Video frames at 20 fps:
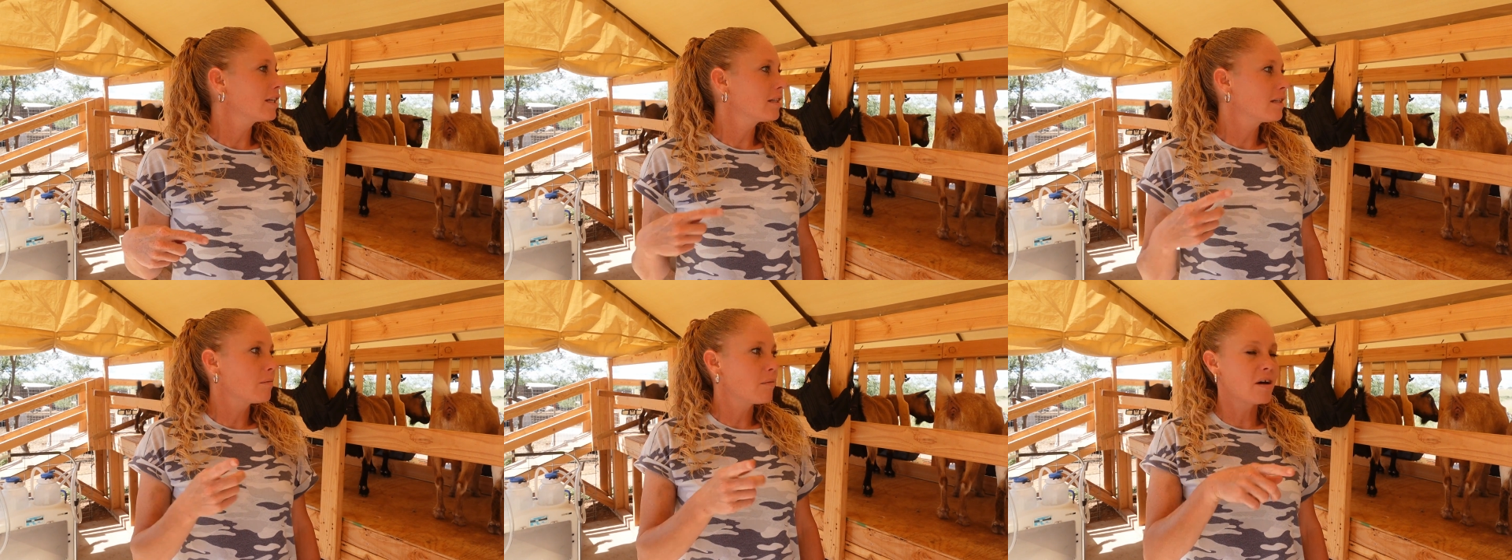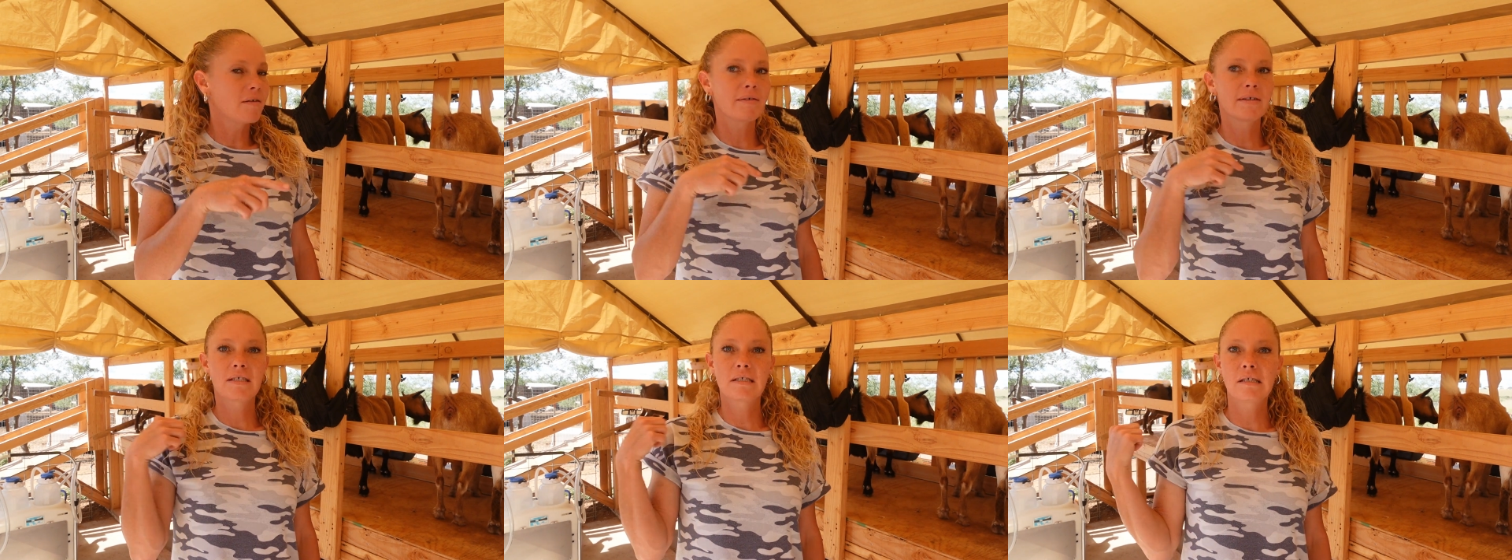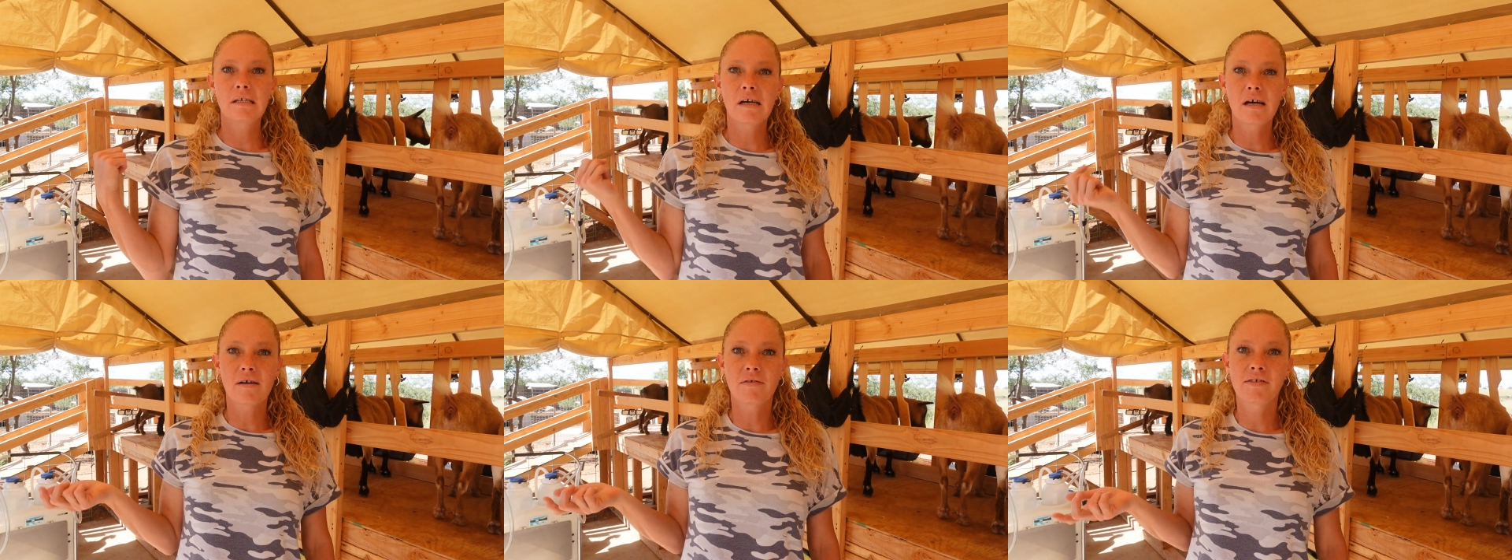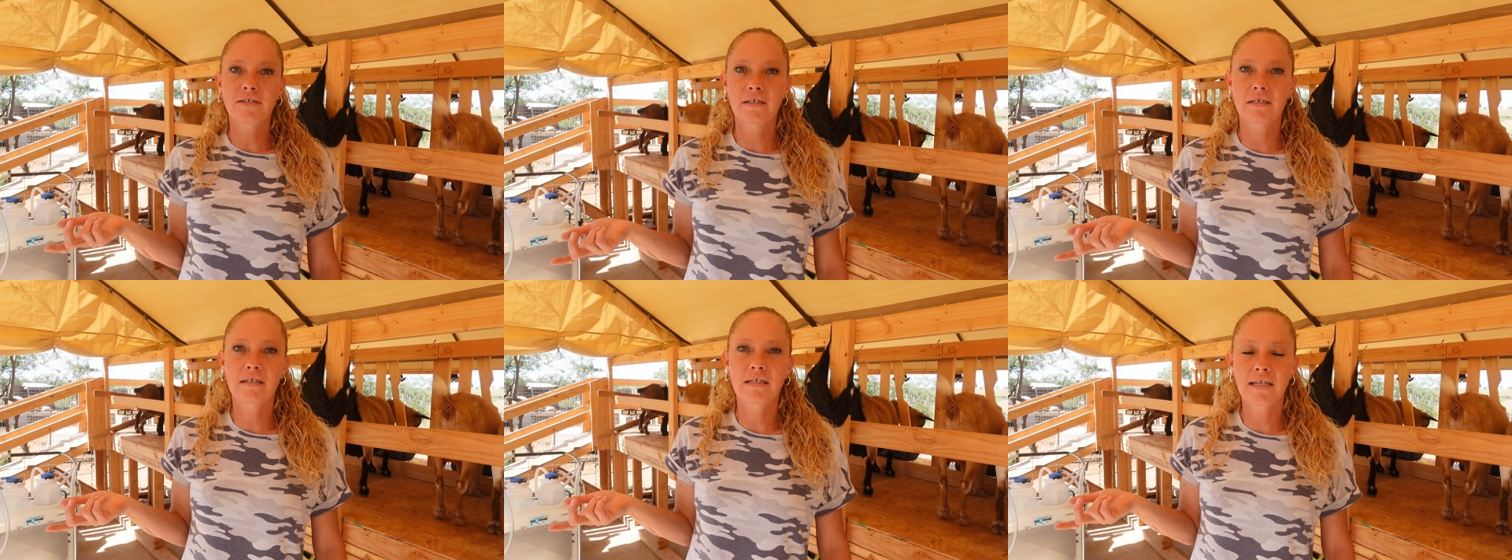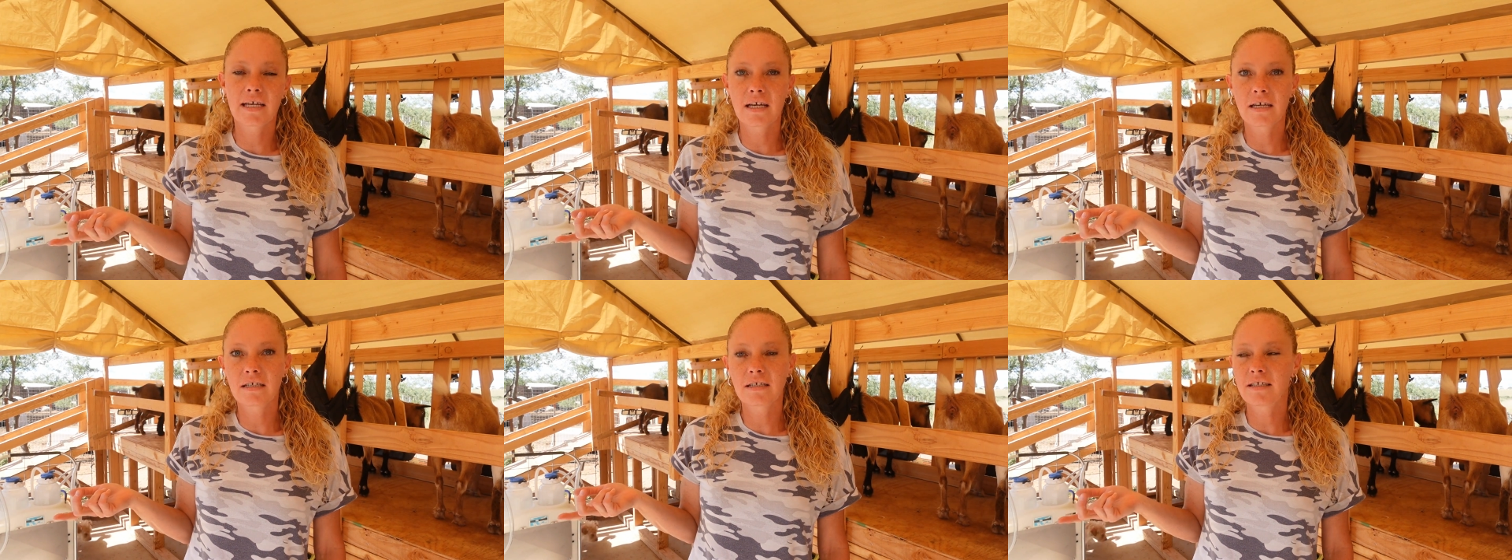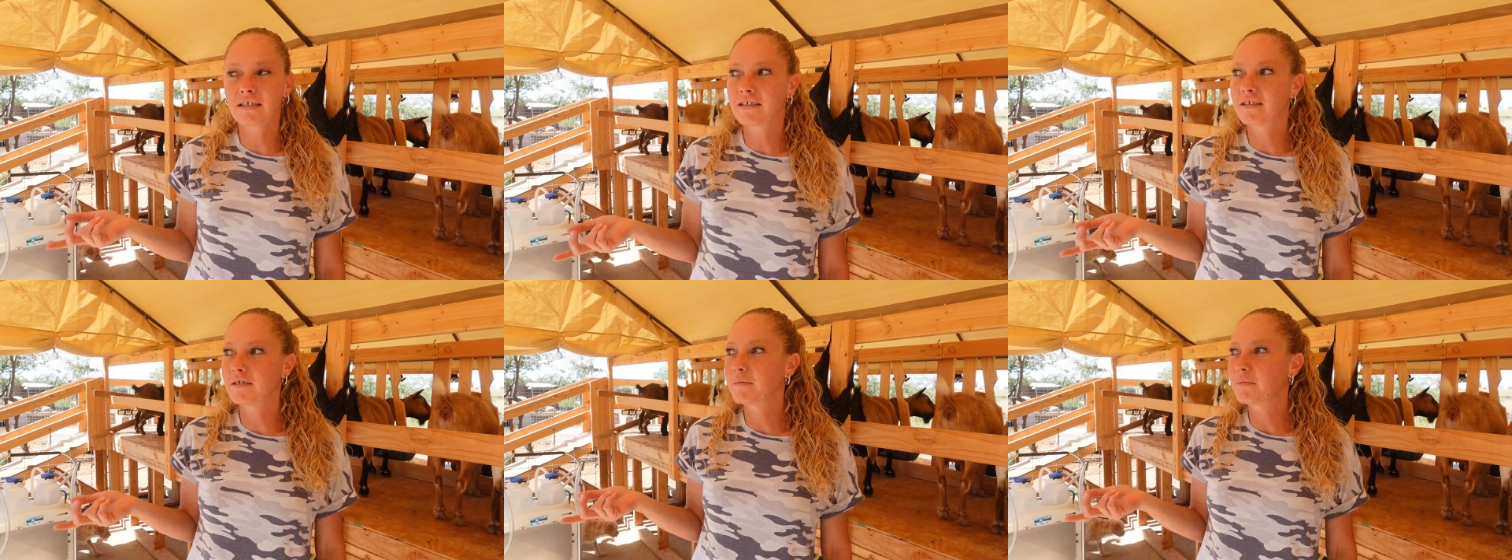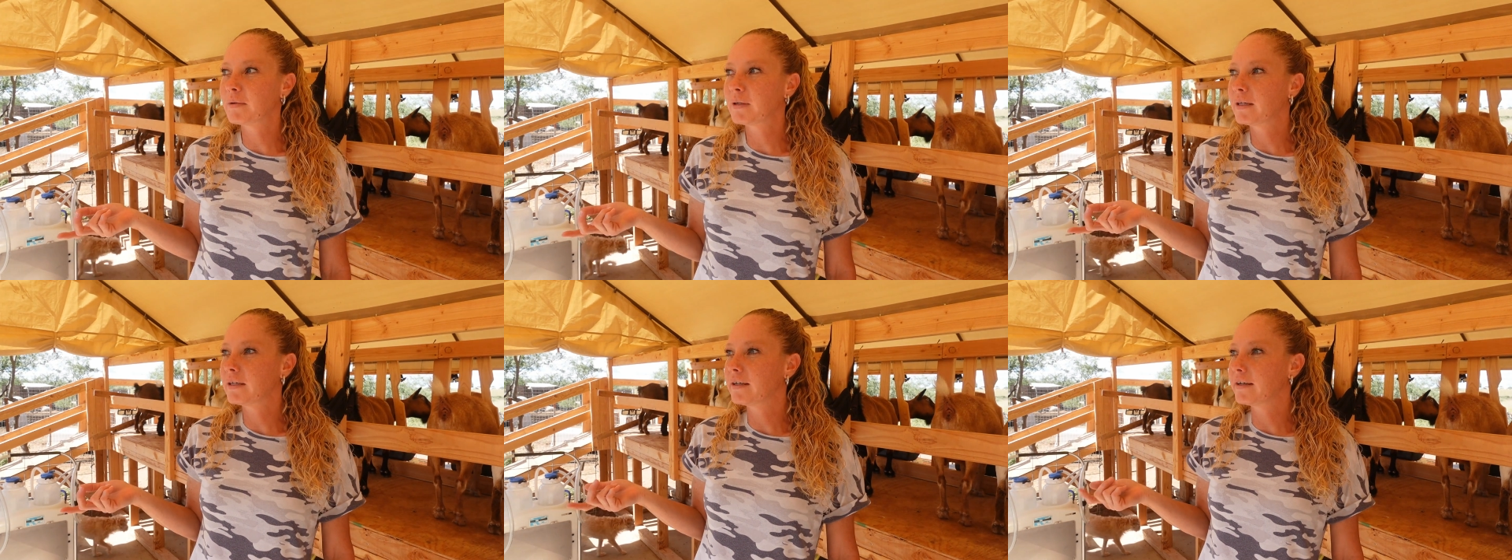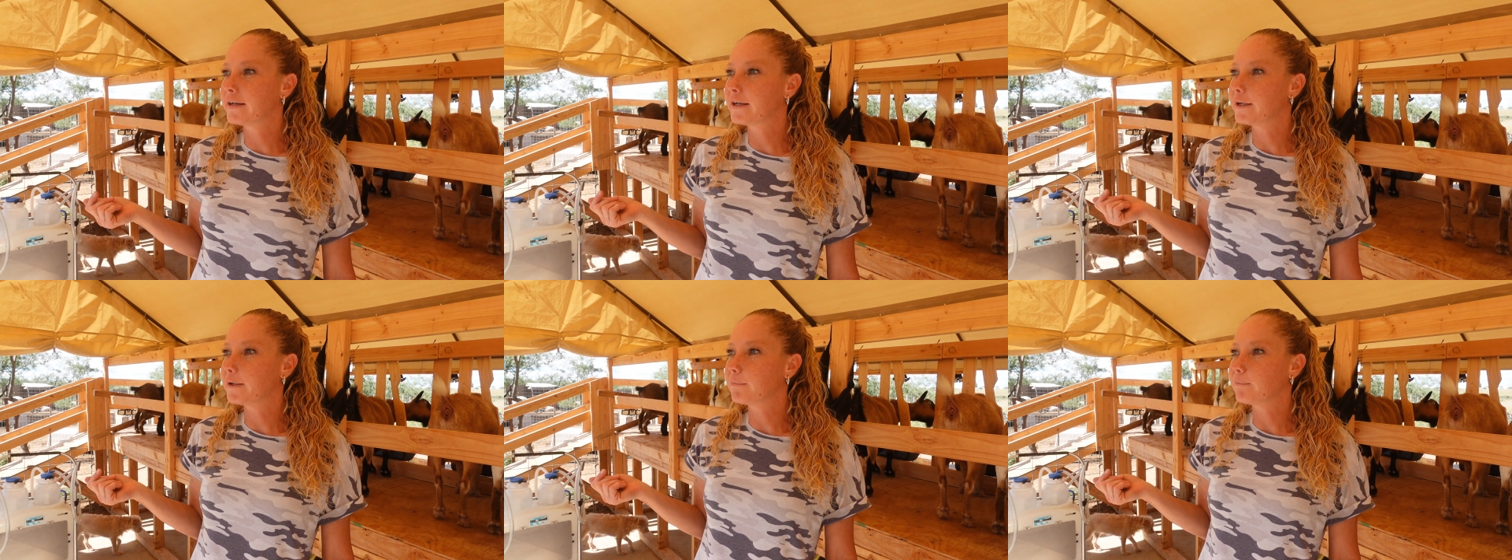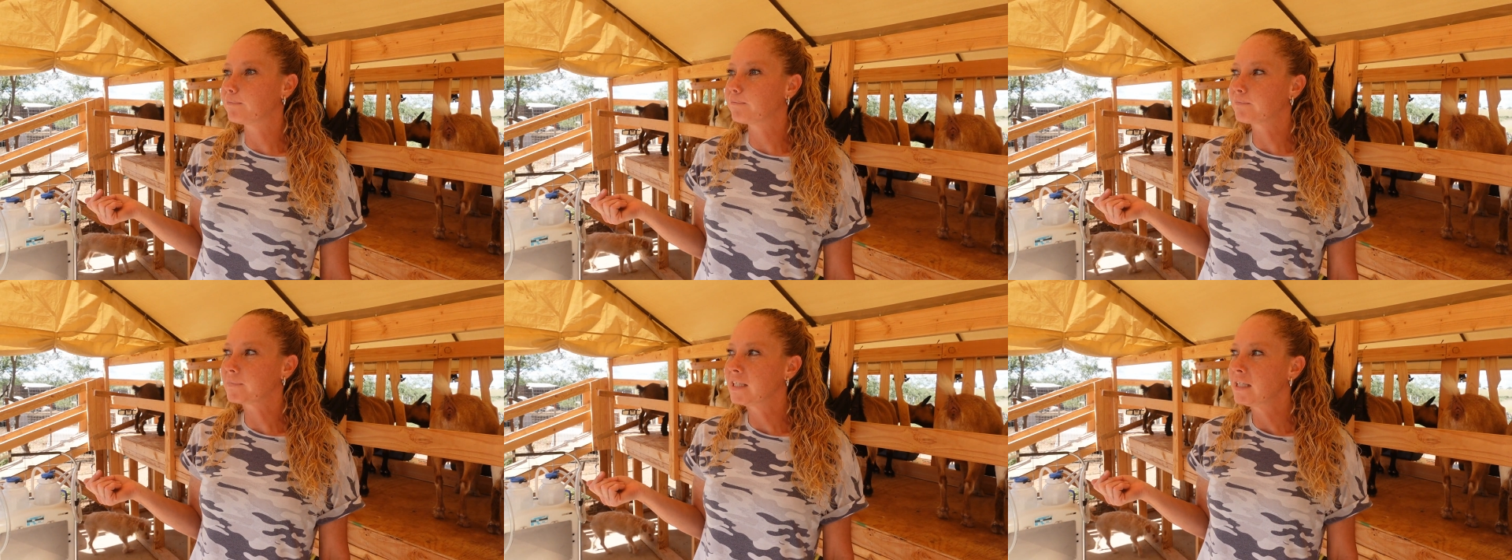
get them obviously off of the stand here, but yeah,